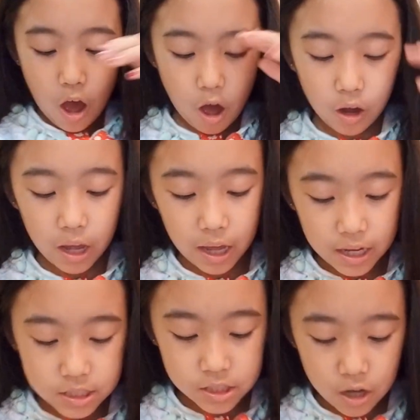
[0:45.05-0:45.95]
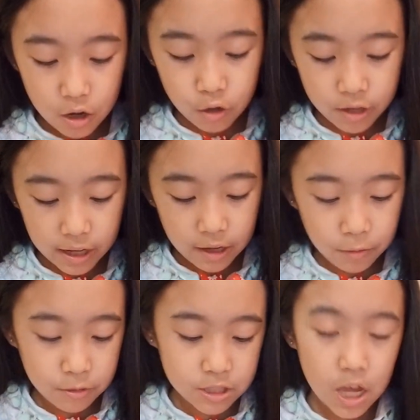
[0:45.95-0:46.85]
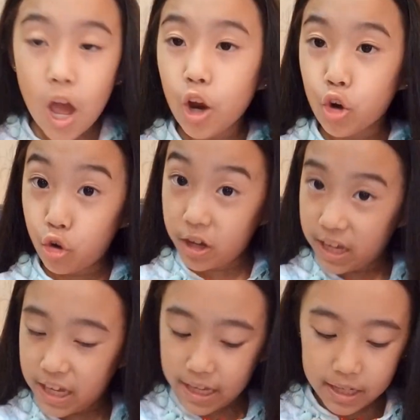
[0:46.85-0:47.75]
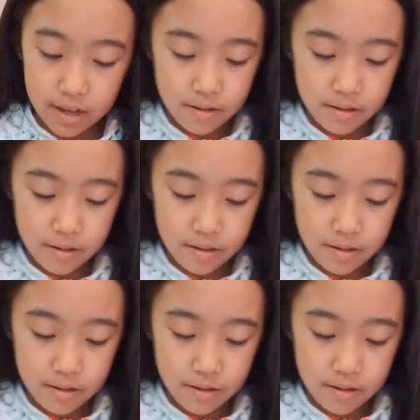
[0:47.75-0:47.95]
Okay, so there's green